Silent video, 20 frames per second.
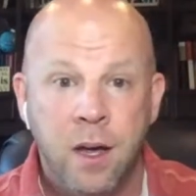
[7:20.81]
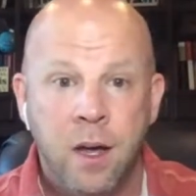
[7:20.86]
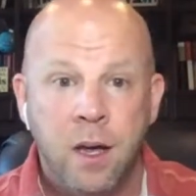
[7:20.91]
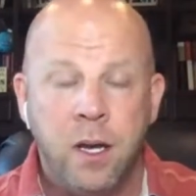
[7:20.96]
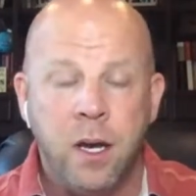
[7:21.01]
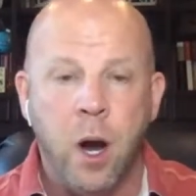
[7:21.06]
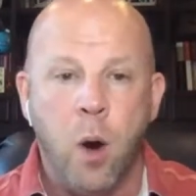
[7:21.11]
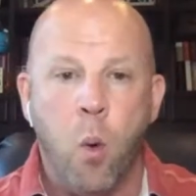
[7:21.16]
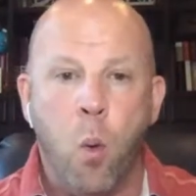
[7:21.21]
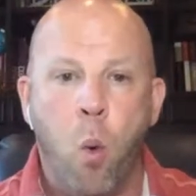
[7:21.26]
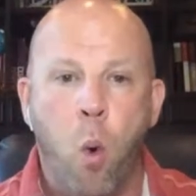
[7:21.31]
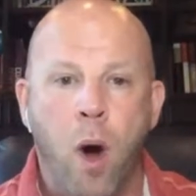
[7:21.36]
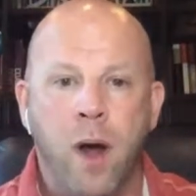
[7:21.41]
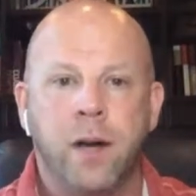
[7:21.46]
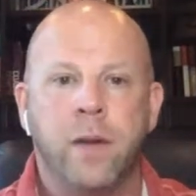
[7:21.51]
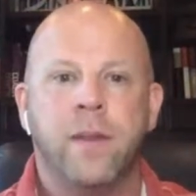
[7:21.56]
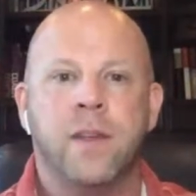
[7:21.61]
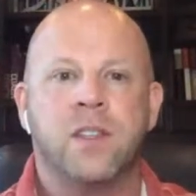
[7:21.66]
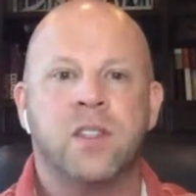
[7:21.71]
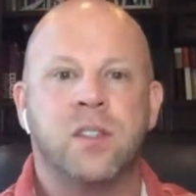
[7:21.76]
What
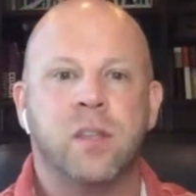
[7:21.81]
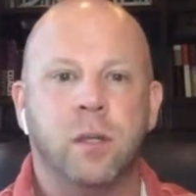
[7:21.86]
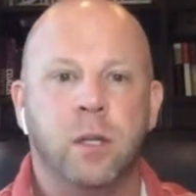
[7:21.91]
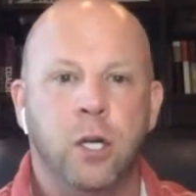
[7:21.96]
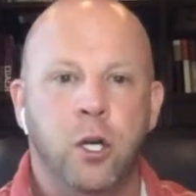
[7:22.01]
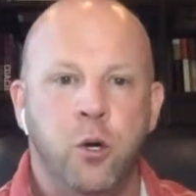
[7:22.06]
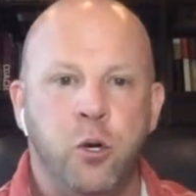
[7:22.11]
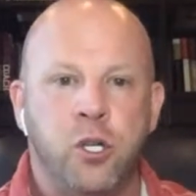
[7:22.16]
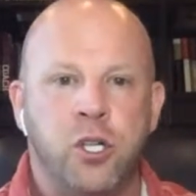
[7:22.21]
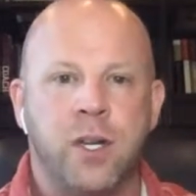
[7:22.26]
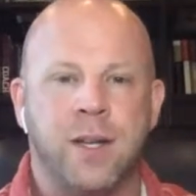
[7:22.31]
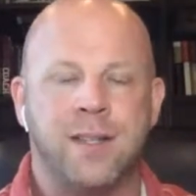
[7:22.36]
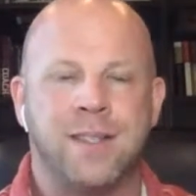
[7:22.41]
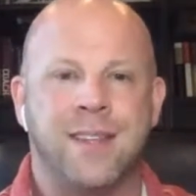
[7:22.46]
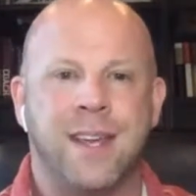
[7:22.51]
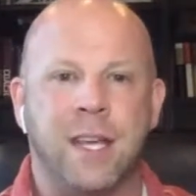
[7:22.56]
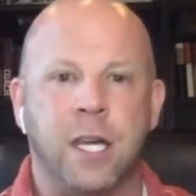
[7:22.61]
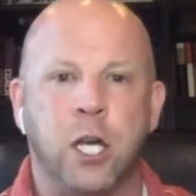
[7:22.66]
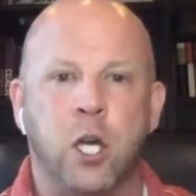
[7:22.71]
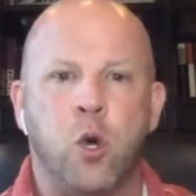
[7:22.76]
are the solutions
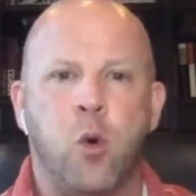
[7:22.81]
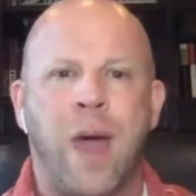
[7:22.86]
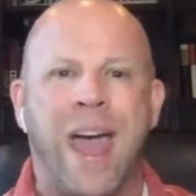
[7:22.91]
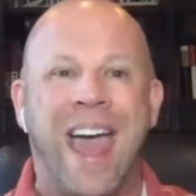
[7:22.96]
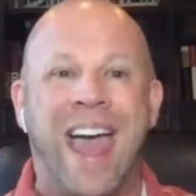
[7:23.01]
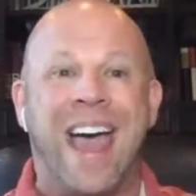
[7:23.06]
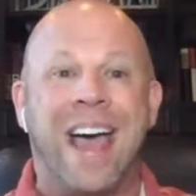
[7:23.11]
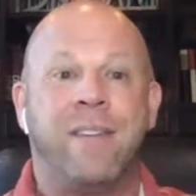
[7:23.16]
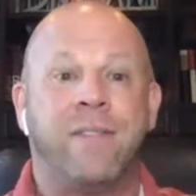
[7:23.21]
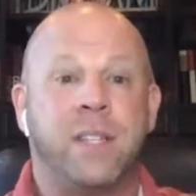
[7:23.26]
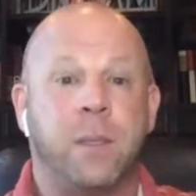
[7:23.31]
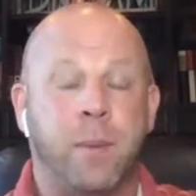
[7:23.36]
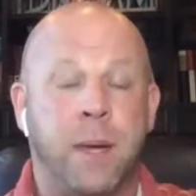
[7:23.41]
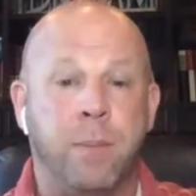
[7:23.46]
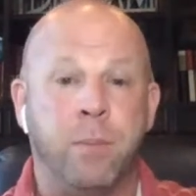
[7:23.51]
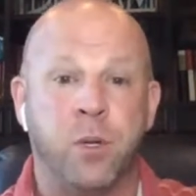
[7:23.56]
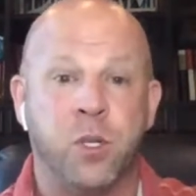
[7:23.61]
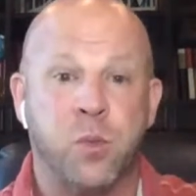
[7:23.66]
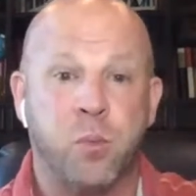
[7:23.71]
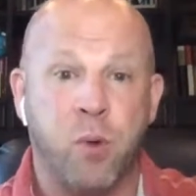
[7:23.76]
that you have to
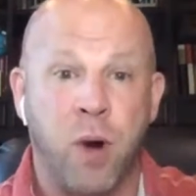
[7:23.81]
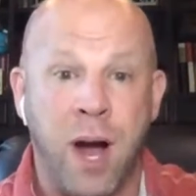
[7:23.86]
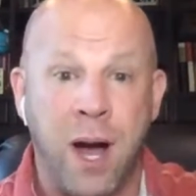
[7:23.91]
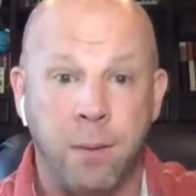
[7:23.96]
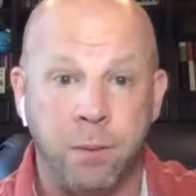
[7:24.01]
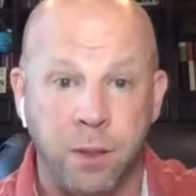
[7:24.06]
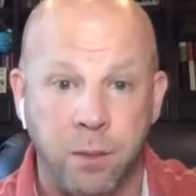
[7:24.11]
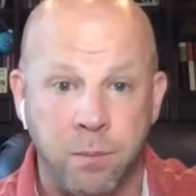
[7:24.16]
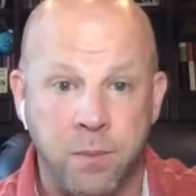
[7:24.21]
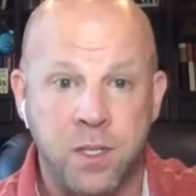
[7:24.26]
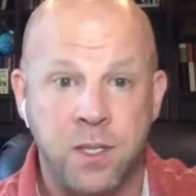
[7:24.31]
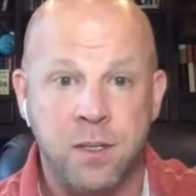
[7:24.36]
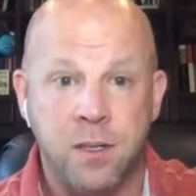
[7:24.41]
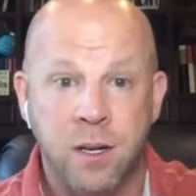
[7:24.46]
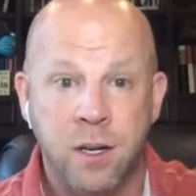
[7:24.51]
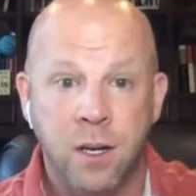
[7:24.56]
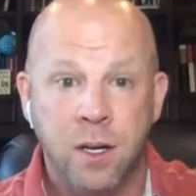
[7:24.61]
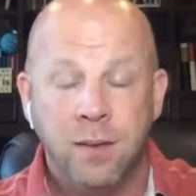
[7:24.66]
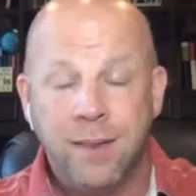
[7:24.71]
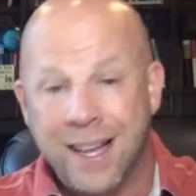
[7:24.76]
people's problems?
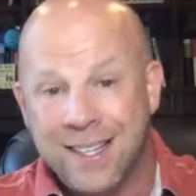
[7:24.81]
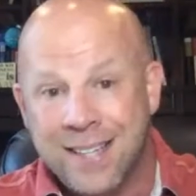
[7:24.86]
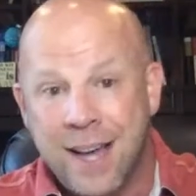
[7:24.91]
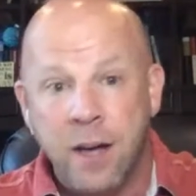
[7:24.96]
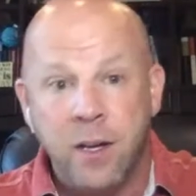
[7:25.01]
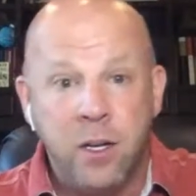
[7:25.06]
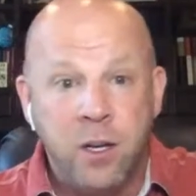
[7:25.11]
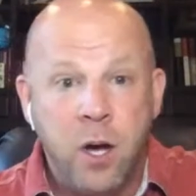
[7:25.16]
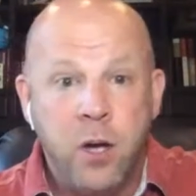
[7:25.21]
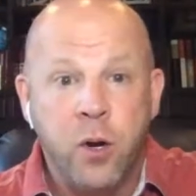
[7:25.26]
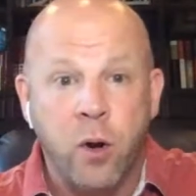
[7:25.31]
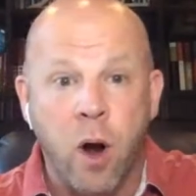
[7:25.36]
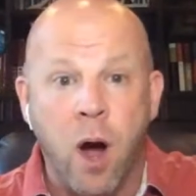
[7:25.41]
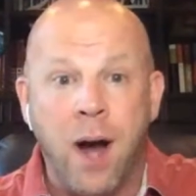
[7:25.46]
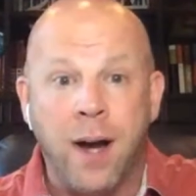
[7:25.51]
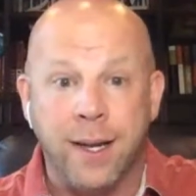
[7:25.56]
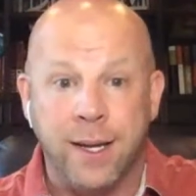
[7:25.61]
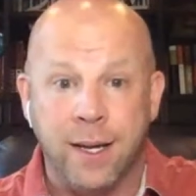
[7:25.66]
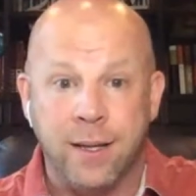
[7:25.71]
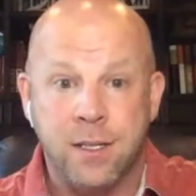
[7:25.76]
That's how you know your
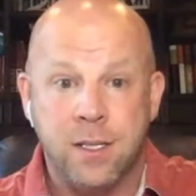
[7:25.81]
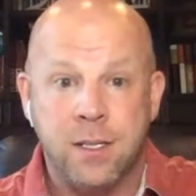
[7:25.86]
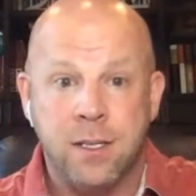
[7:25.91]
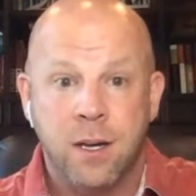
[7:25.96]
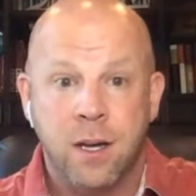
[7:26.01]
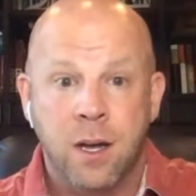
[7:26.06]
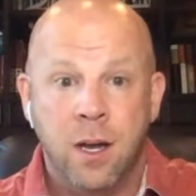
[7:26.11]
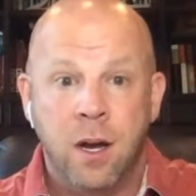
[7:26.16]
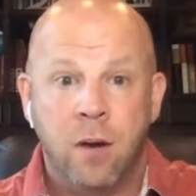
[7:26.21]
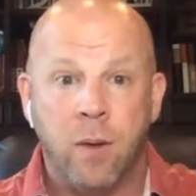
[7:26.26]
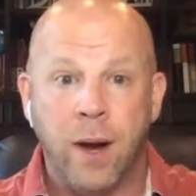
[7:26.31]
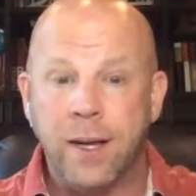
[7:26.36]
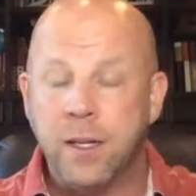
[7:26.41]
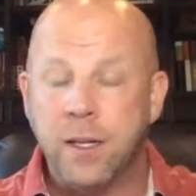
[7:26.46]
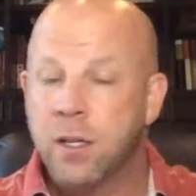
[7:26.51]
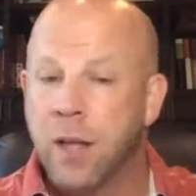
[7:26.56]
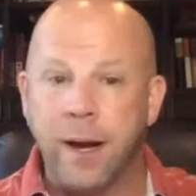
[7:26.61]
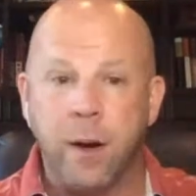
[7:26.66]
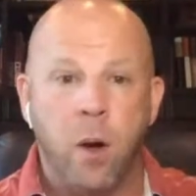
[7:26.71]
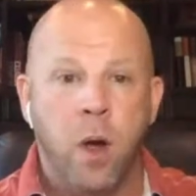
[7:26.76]
audience, right? It's
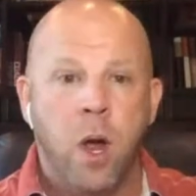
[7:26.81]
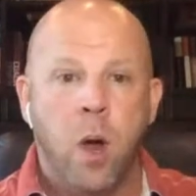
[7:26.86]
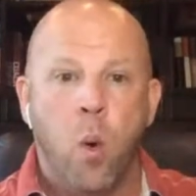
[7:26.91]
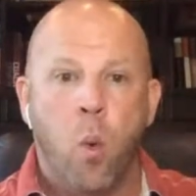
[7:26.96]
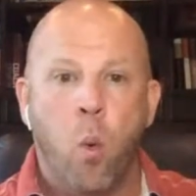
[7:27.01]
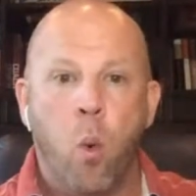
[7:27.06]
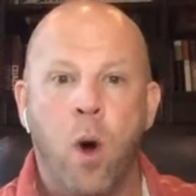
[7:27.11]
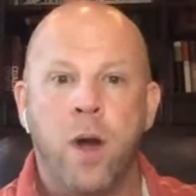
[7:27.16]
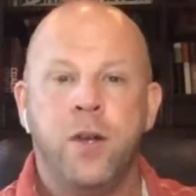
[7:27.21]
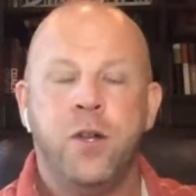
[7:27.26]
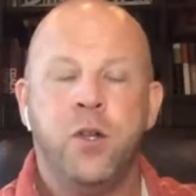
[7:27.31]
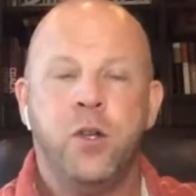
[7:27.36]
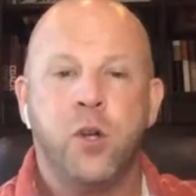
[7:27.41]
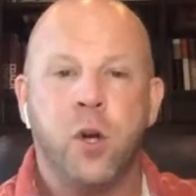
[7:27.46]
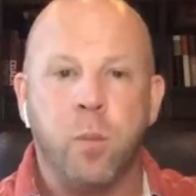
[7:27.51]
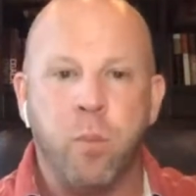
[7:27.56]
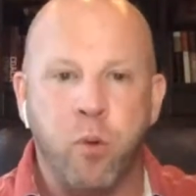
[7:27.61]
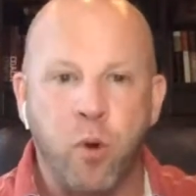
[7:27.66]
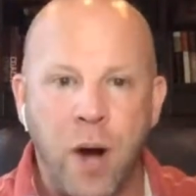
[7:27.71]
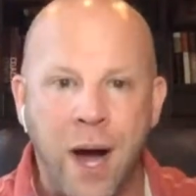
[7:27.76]
like, what do
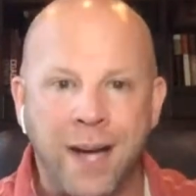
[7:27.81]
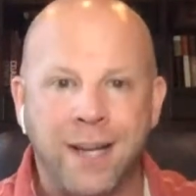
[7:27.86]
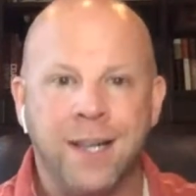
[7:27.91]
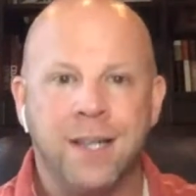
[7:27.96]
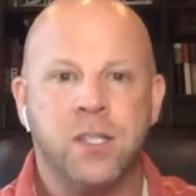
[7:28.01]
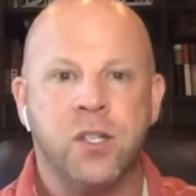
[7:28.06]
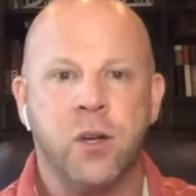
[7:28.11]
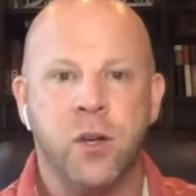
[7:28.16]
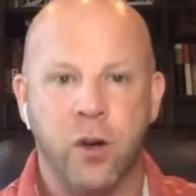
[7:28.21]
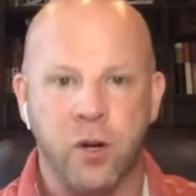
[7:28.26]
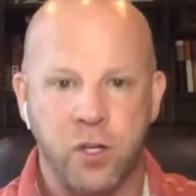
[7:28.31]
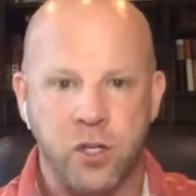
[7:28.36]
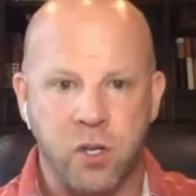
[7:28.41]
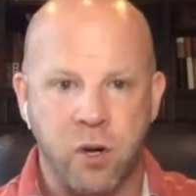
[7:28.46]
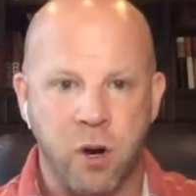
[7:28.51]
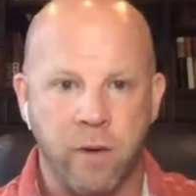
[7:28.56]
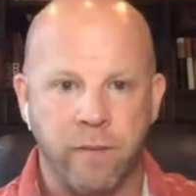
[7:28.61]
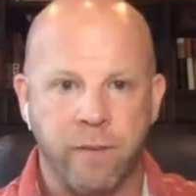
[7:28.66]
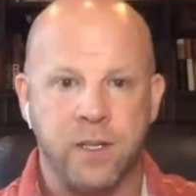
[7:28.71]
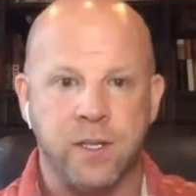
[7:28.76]
your products or your
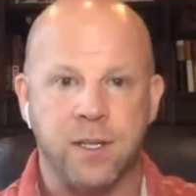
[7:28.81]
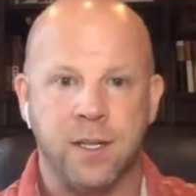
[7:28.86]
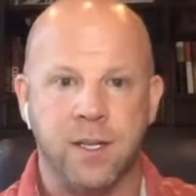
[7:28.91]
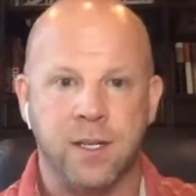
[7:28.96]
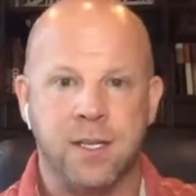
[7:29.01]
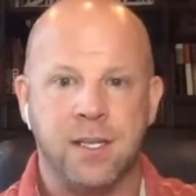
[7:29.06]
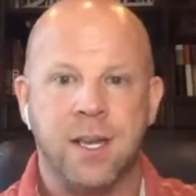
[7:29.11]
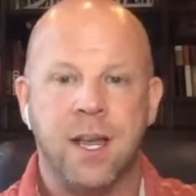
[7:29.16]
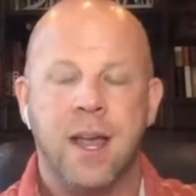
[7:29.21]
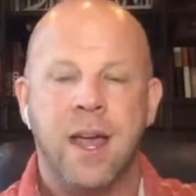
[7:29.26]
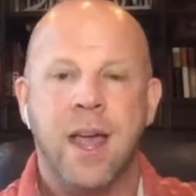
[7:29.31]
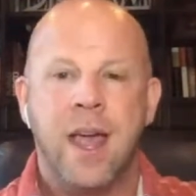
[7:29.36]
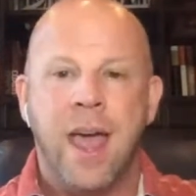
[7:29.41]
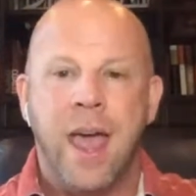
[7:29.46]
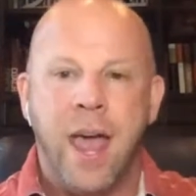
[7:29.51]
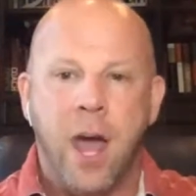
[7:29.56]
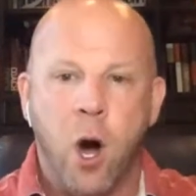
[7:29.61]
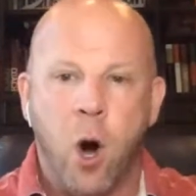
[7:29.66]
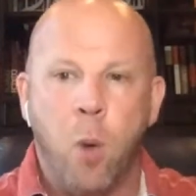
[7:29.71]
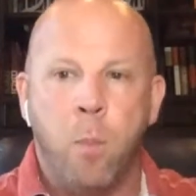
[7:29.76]
services
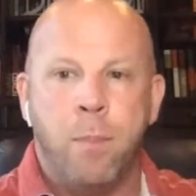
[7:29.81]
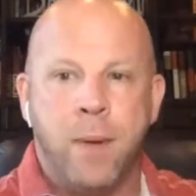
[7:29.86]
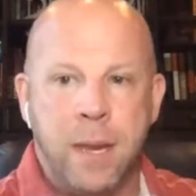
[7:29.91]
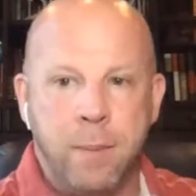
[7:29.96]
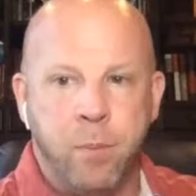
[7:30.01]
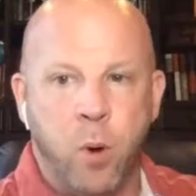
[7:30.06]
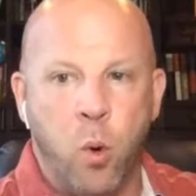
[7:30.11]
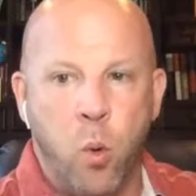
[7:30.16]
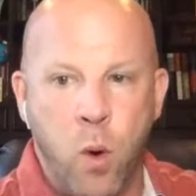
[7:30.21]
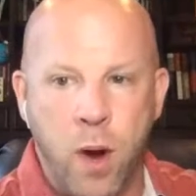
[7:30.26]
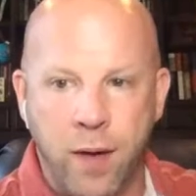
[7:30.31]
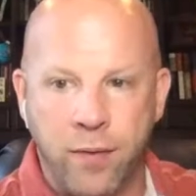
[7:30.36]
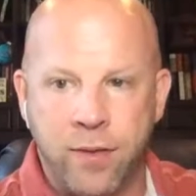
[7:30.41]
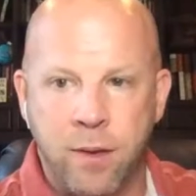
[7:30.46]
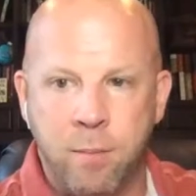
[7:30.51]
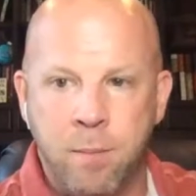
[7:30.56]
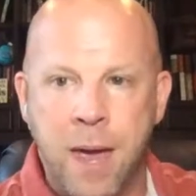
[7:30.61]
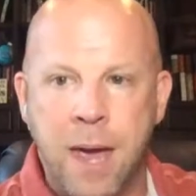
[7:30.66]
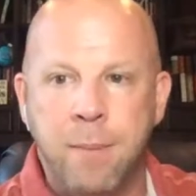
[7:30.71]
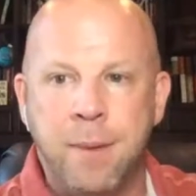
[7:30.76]
help people with?
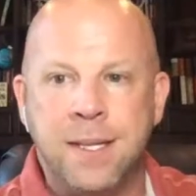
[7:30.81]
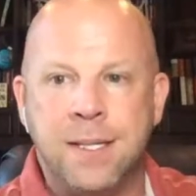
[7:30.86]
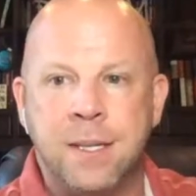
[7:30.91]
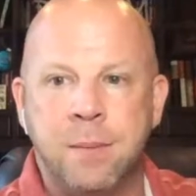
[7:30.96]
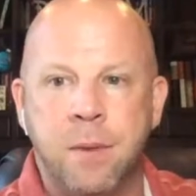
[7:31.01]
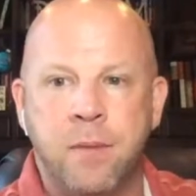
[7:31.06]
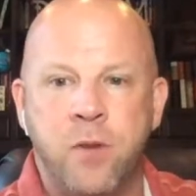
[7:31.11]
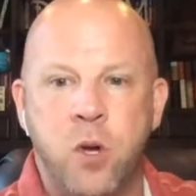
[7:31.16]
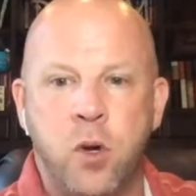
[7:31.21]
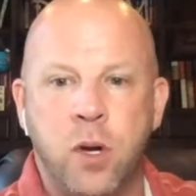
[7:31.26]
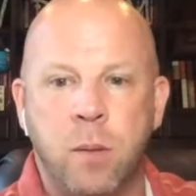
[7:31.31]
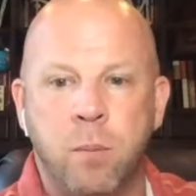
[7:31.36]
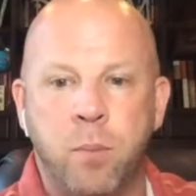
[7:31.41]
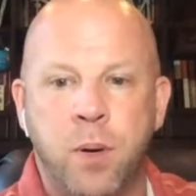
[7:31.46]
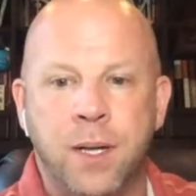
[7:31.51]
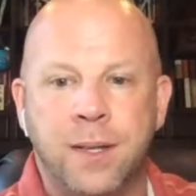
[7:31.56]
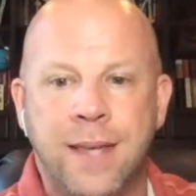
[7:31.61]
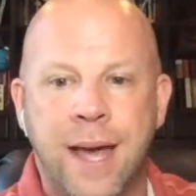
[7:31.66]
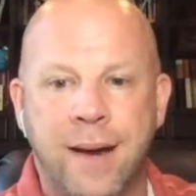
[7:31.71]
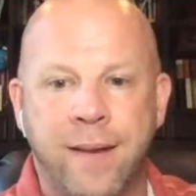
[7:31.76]
And maybe some of you can
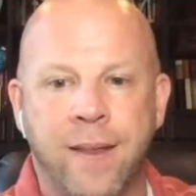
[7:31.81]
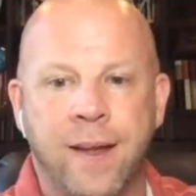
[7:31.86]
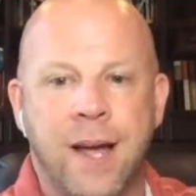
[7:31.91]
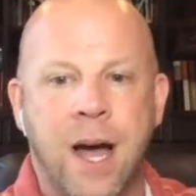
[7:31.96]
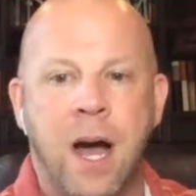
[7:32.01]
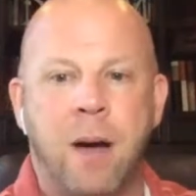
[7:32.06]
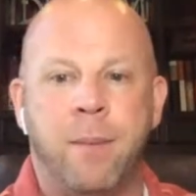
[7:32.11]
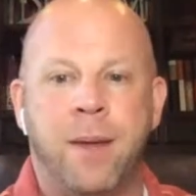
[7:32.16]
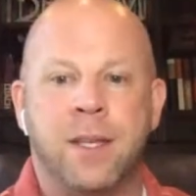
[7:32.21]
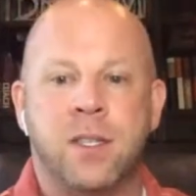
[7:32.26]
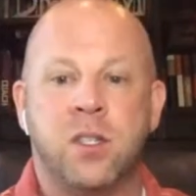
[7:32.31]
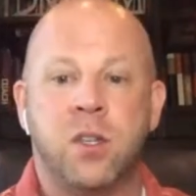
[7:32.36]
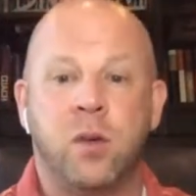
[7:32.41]
put that in the comments.